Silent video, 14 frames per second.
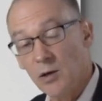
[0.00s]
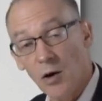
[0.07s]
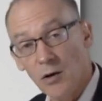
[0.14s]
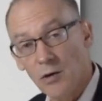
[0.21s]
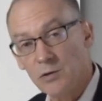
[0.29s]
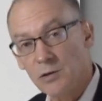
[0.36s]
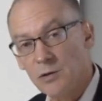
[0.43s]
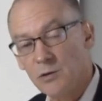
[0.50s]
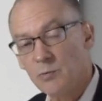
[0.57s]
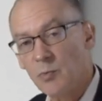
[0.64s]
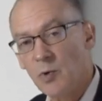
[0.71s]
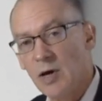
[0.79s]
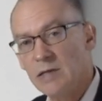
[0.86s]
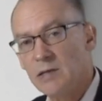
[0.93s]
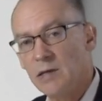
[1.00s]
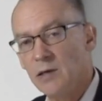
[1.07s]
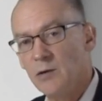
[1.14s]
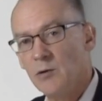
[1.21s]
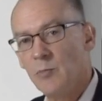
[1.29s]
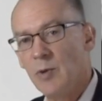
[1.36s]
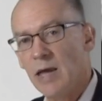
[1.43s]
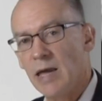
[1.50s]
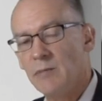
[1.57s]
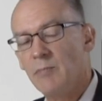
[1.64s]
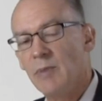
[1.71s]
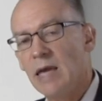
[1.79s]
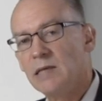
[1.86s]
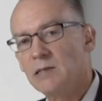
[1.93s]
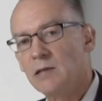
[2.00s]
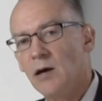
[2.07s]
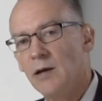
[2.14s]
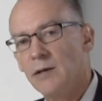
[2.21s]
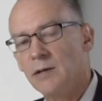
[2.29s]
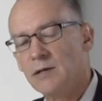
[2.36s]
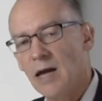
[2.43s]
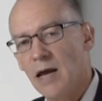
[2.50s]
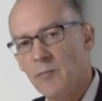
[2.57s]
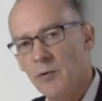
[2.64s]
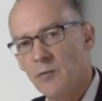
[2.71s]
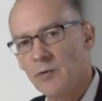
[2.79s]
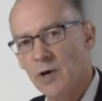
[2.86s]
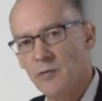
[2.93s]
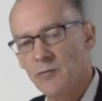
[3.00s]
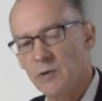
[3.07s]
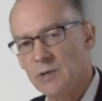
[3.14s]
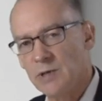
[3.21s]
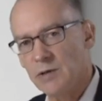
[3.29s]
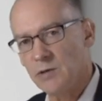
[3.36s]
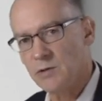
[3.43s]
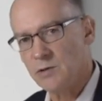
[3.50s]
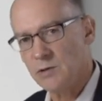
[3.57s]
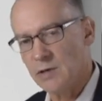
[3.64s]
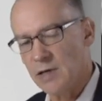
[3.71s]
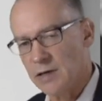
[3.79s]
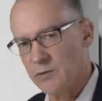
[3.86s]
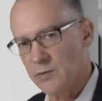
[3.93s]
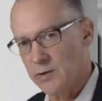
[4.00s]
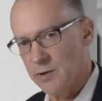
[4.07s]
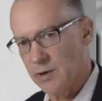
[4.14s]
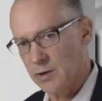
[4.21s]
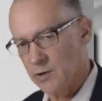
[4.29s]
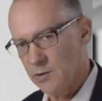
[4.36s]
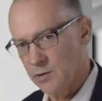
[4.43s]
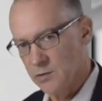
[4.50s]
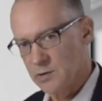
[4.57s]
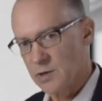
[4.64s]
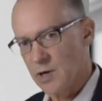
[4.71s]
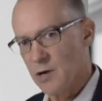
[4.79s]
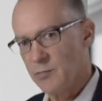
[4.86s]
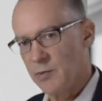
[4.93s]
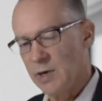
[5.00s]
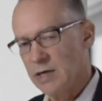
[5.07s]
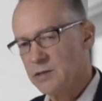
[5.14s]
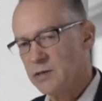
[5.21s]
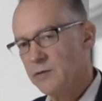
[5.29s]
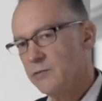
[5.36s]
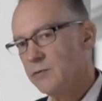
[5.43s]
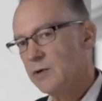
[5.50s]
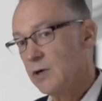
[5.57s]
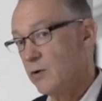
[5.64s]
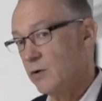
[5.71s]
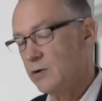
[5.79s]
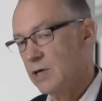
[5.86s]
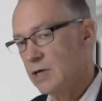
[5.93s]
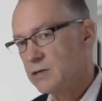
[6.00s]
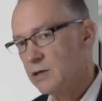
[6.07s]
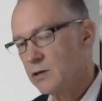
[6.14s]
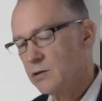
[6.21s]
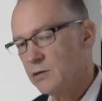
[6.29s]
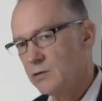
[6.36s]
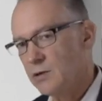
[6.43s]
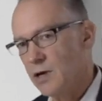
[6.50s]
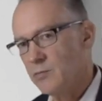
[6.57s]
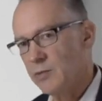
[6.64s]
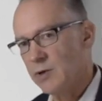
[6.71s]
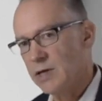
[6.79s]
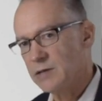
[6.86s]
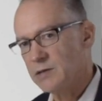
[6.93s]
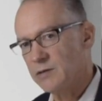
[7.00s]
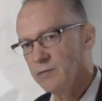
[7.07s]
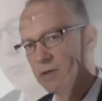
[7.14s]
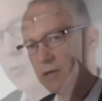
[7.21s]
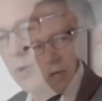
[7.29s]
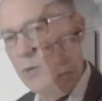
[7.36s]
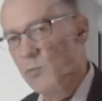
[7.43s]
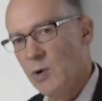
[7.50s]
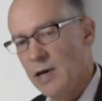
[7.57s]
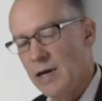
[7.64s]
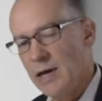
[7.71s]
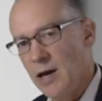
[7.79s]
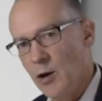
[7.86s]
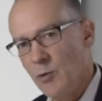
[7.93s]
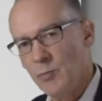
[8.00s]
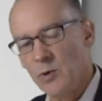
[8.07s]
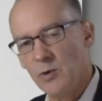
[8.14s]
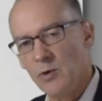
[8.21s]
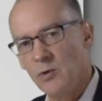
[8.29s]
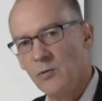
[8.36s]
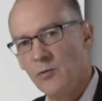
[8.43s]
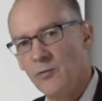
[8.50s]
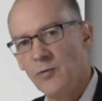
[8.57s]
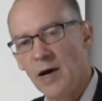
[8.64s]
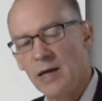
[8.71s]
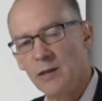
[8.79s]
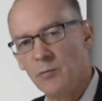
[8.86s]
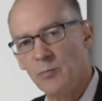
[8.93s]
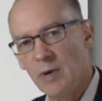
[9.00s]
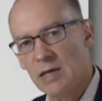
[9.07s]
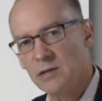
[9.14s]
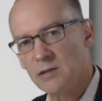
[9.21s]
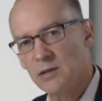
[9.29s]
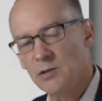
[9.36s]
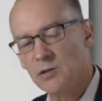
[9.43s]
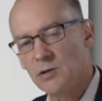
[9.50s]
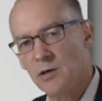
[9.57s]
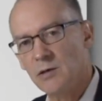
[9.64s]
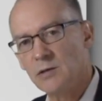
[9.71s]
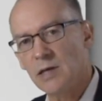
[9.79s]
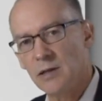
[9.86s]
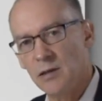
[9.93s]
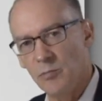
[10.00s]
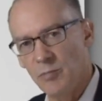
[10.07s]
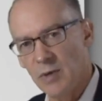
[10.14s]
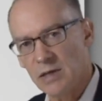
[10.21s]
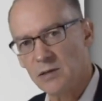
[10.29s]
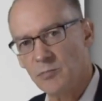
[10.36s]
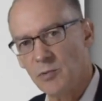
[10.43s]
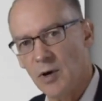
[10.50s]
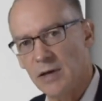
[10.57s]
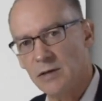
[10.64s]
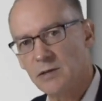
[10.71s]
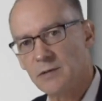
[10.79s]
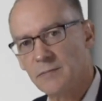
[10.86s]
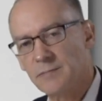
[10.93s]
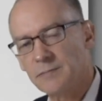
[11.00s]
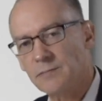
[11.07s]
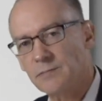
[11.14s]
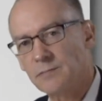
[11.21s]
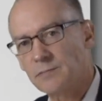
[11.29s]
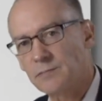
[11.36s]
in the car insurance price that you pay based on the type of coverage that you select, whether it includes comprehensive or doesn't include comprehensive. We want to help you find the best insurance at the best price.